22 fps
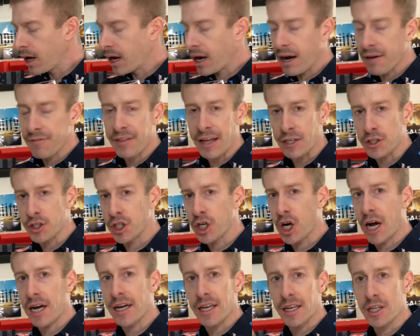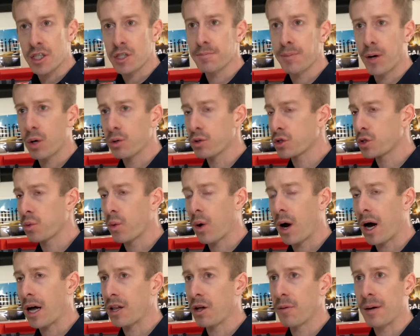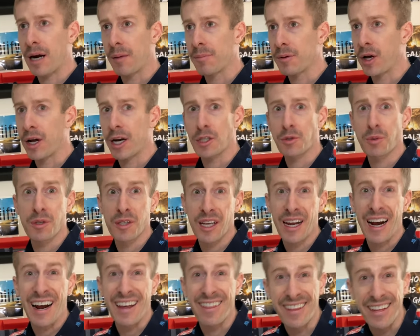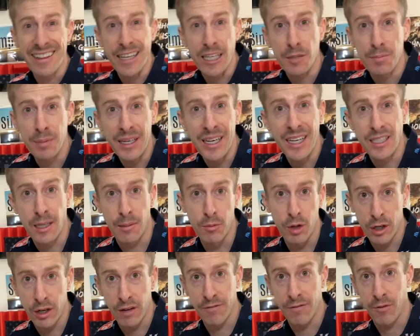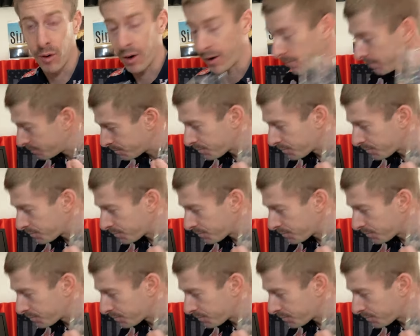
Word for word: of that chalkiness post-swallow, but I'll be honest with you, I think that's because I'm looking for it.